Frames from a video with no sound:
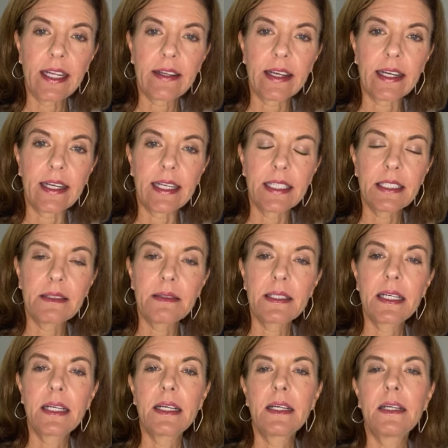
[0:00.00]
I got a nice
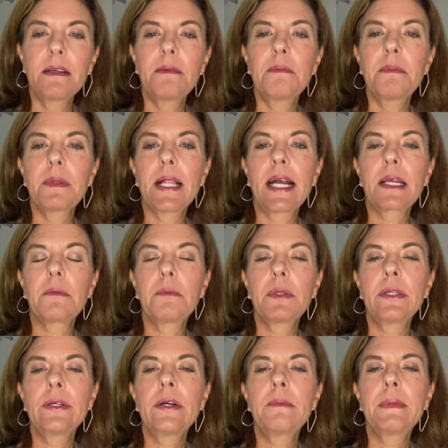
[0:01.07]
black and
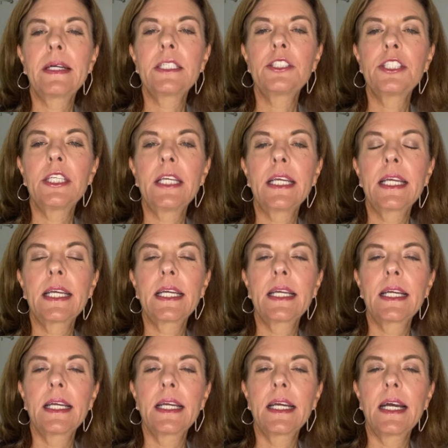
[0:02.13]
blue on my cheek.
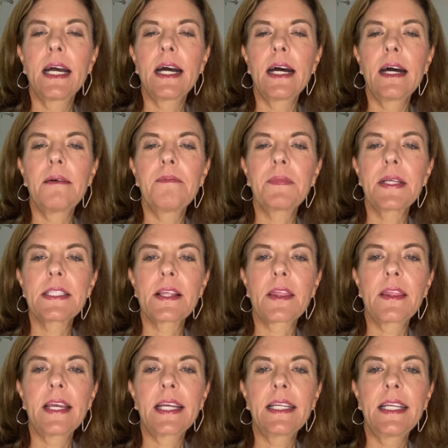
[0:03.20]
Um, it's a
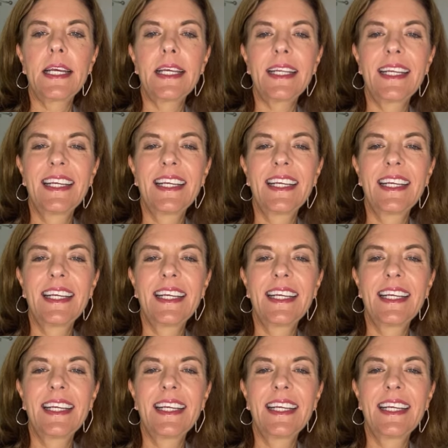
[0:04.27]
thick knit,